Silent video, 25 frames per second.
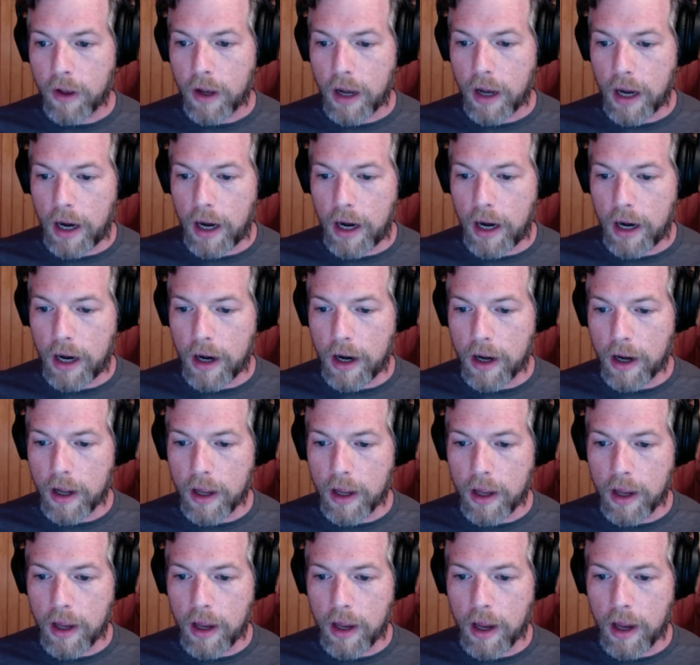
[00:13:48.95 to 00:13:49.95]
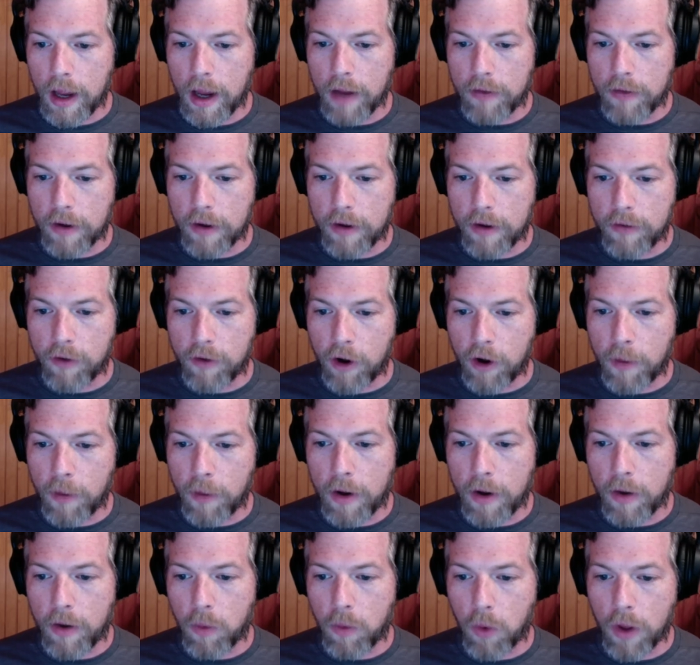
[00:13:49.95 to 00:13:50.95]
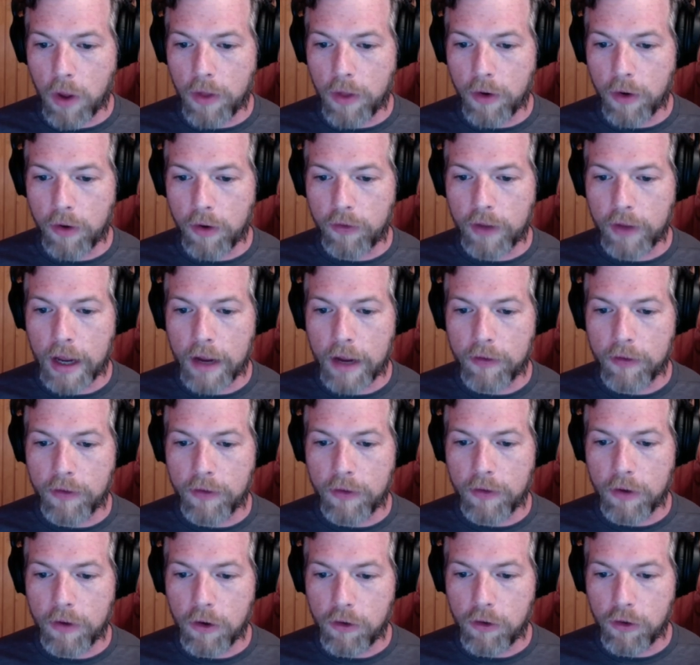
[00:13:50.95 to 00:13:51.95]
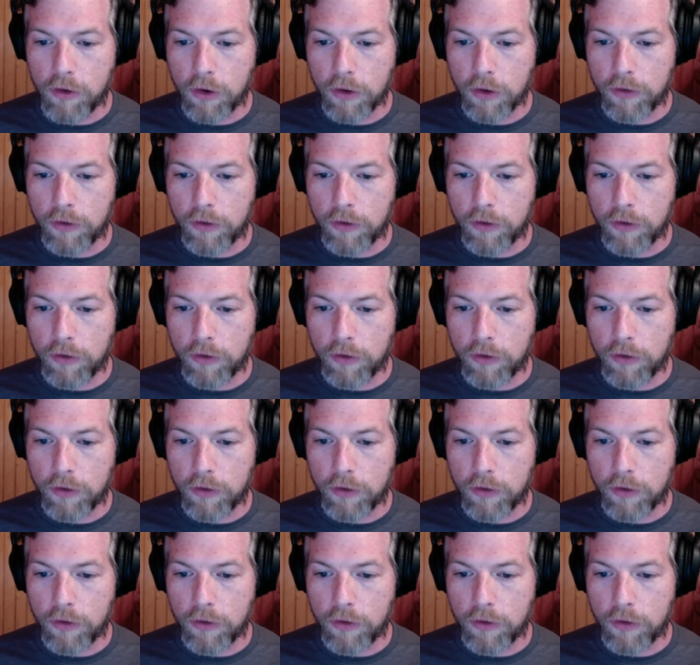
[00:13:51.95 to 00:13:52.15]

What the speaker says: to determine whether it's constitutional.